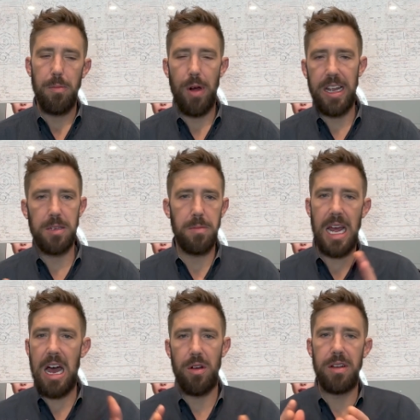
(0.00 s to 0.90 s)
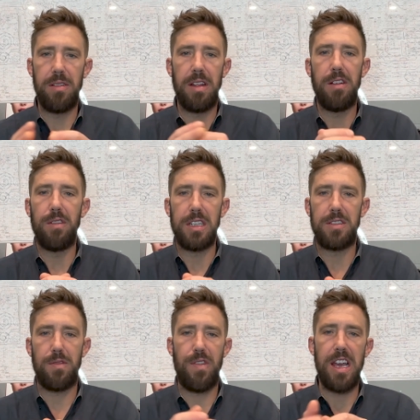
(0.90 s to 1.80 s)
breaks them down in, in
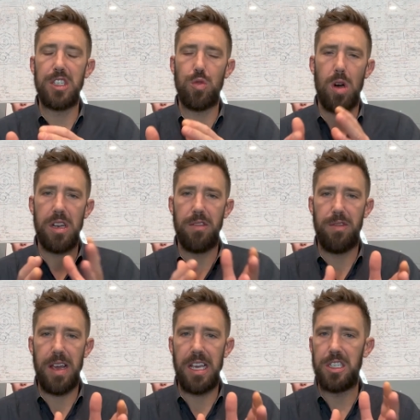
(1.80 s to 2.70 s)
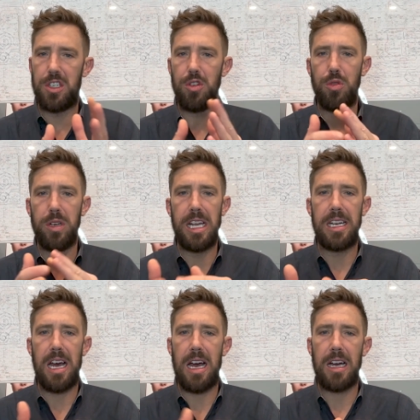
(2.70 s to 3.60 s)
phase one and phase two
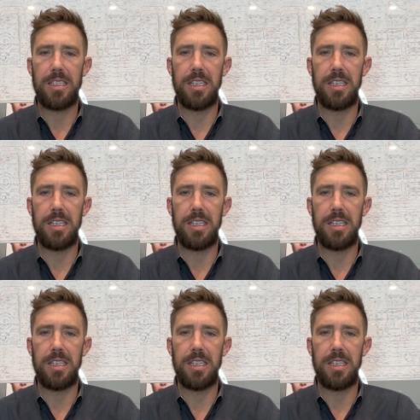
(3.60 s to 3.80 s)
detox.